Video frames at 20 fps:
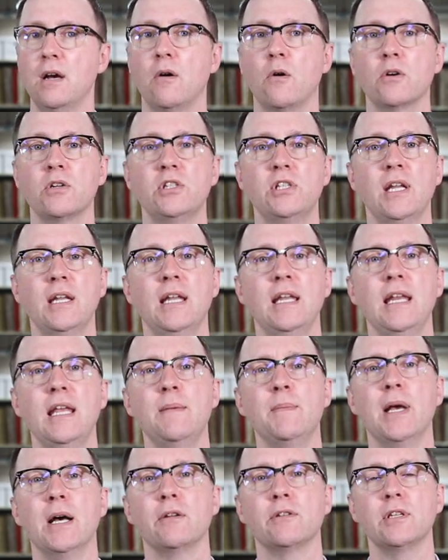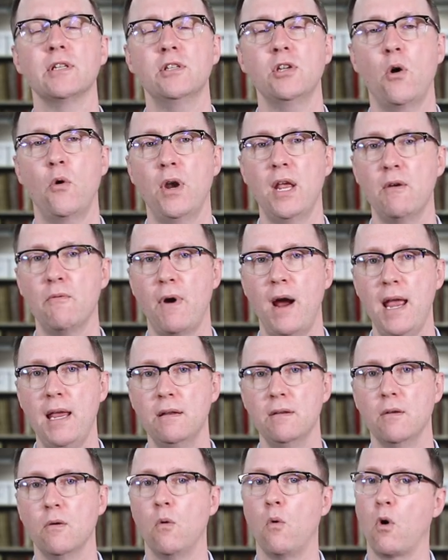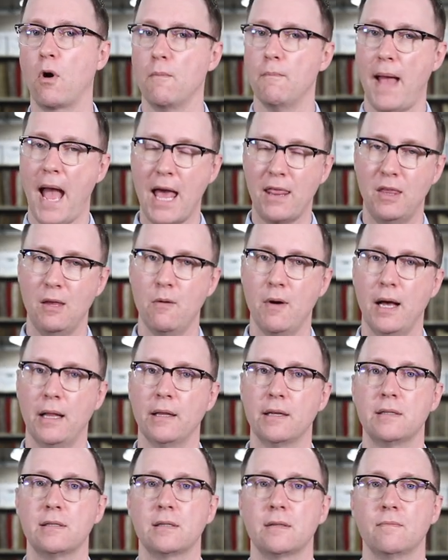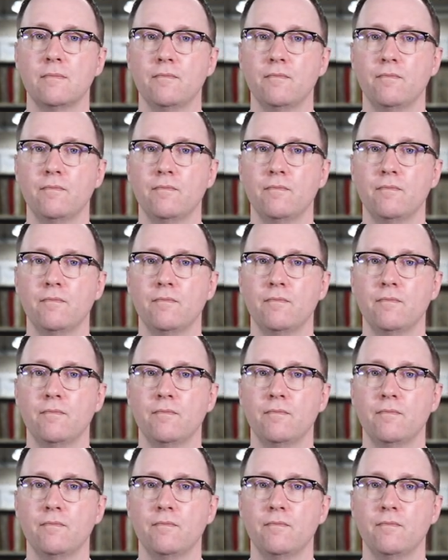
or send an email to Tony Wright or Matthew Ellis.